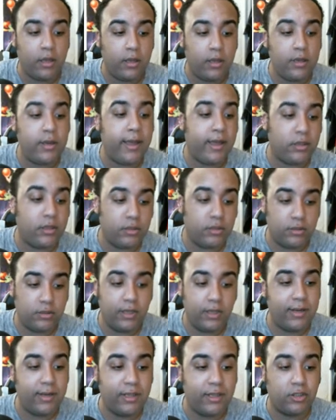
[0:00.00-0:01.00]
next.
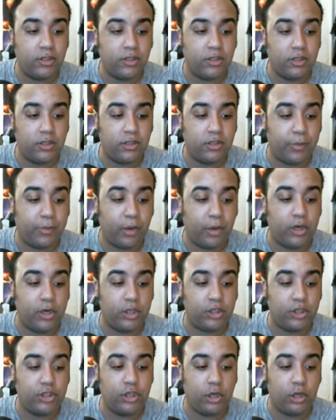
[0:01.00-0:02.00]
And this is the part of the
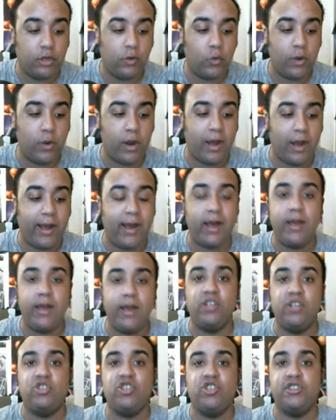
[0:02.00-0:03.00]
show where I
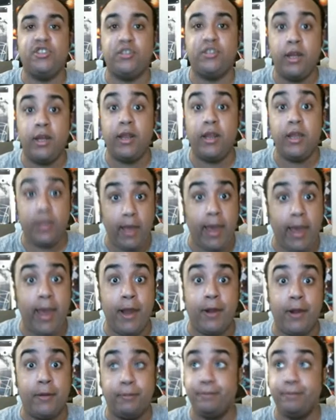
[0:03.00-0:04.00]
just didn't care.